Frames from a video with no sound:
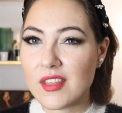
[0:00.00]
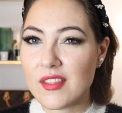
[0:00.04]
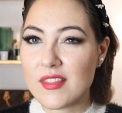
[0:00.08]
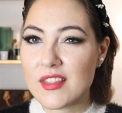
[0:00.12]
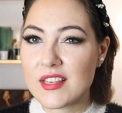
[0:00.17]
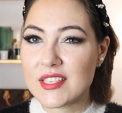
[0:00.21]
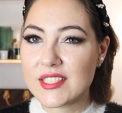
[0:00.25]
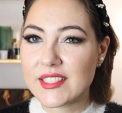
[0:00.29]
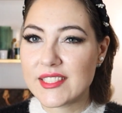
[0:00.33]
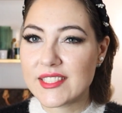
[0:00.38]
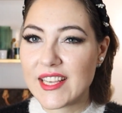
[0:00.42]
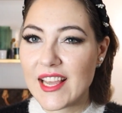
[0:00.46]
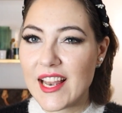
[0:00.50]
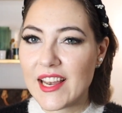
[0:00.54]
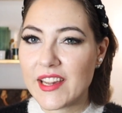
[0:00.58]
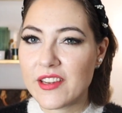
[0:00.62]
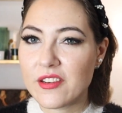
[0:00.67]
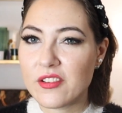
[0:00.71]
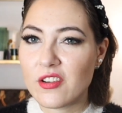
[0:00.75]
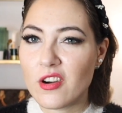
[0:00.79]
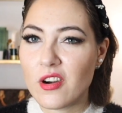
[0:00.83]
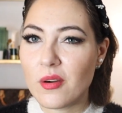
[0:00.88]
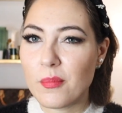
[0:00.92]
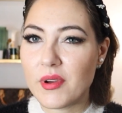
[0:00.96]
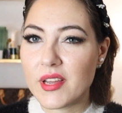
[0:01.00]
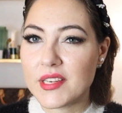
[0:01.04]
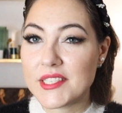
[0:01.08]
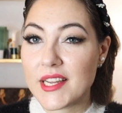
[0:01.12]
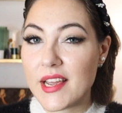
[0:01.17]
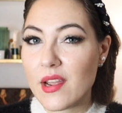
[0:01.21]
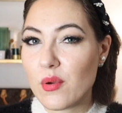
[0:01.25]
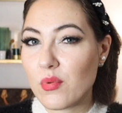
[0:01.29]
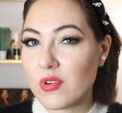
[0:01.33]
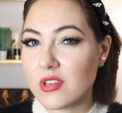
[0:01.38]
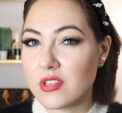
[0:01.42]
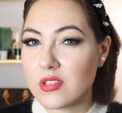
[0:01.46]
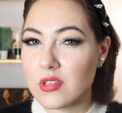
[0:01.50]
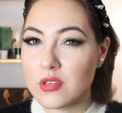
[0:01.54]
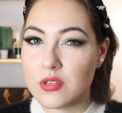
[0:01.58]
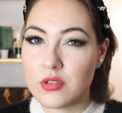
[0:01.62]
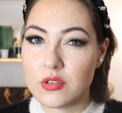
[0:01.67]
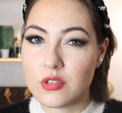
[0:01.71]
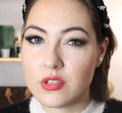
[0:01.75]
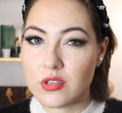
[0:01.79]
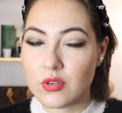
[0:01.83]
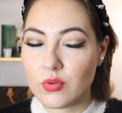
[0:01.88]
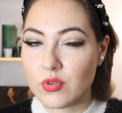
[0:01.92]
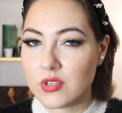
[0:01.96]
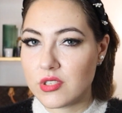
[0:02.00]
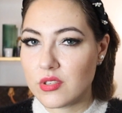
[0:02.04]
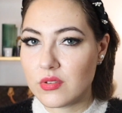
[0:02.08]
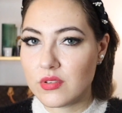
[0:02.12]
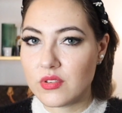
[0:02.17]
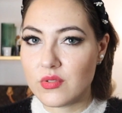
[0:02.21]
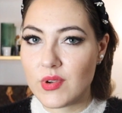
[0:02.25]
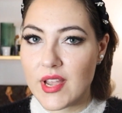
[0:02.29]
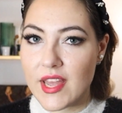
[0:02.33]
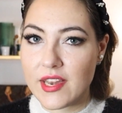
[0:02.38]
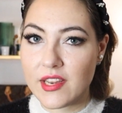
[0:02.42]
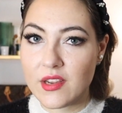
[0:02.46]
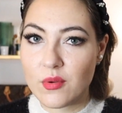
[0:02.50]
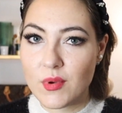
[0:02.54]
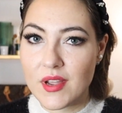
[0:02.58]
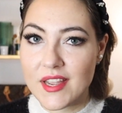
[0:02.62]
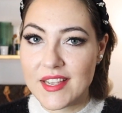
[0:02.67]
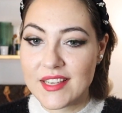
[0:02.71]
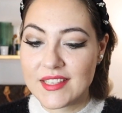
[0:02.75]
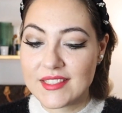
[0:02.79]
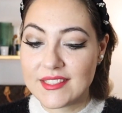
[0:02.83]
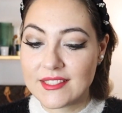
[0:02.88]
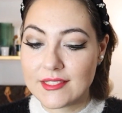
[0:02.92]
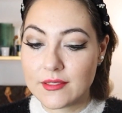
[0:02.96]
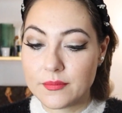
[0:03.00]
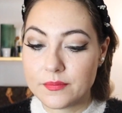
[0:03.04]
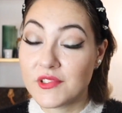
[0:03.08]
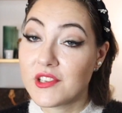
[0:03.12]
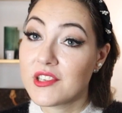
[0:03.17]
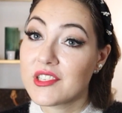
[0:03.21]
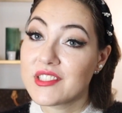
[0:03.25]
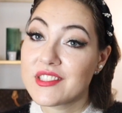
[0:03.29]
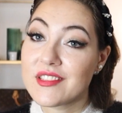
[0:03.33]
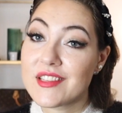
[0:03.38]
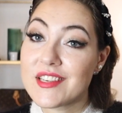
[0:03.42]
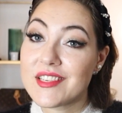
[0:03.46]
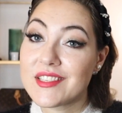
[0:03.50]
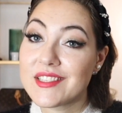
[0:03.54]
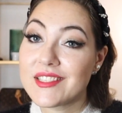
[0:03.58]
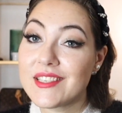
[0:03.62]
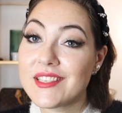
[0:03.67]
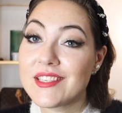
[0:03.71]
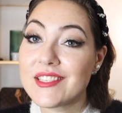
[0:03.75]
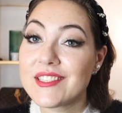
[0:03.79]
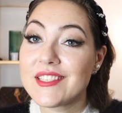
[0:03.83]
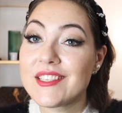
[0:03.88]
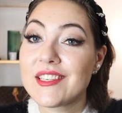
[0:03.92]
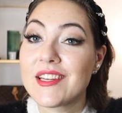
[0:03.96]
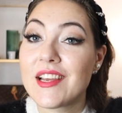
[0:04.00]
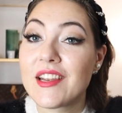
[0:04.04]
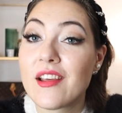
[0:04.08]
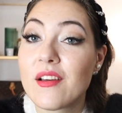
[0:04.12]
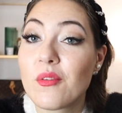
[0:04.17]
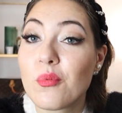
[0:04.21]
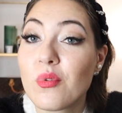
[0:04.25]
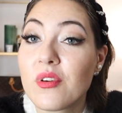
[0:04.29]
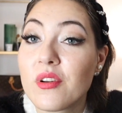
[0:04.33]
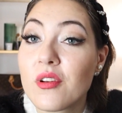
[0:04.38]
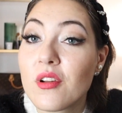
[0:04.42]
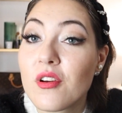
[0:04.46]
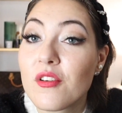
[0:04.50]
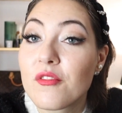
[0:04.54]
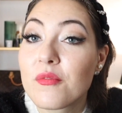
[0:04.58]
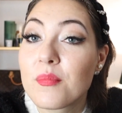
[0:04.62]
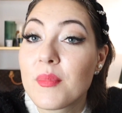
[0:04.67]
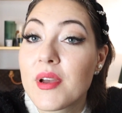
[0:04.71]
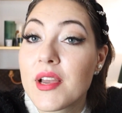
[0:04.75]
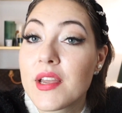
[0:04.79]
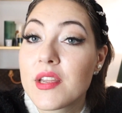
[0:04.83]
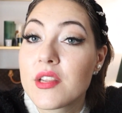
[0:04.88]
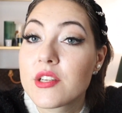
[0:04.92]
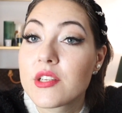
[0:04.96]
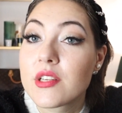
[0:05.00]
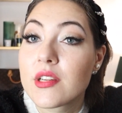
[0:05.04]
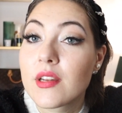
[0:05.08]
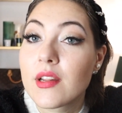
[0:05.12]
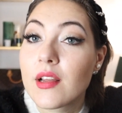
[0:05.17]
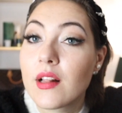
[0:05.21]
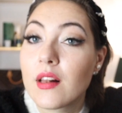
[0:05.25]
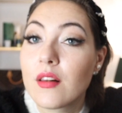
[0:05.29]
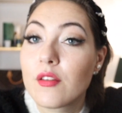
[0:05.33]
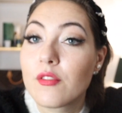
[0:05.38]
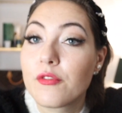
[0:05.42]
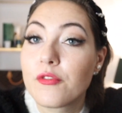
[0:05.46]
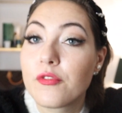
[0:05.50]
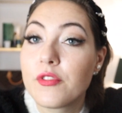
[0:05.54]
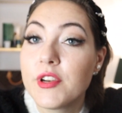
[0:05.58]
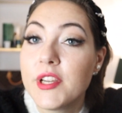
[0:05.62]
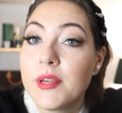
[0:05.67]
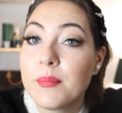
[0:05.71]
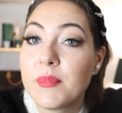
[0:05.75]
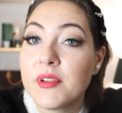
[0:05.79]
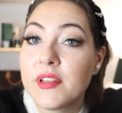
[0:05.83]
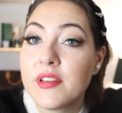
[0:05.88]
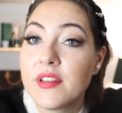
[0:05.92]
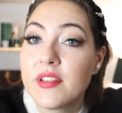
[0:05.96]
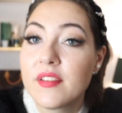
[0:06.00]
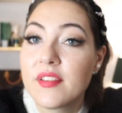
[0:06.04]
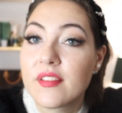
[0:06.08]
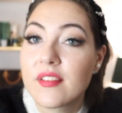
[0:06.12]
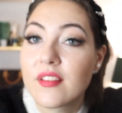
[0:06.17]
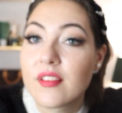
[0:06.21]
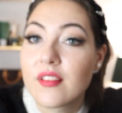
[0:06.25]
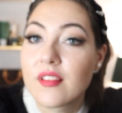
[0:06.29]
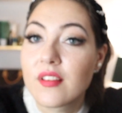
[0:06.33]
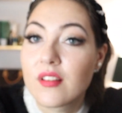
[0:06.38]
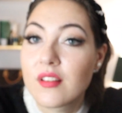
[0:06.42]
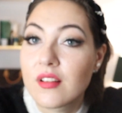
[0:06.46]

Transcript: in this calendar, but I wanted to show it to you anyways, because this is another one of my Chanel freebies.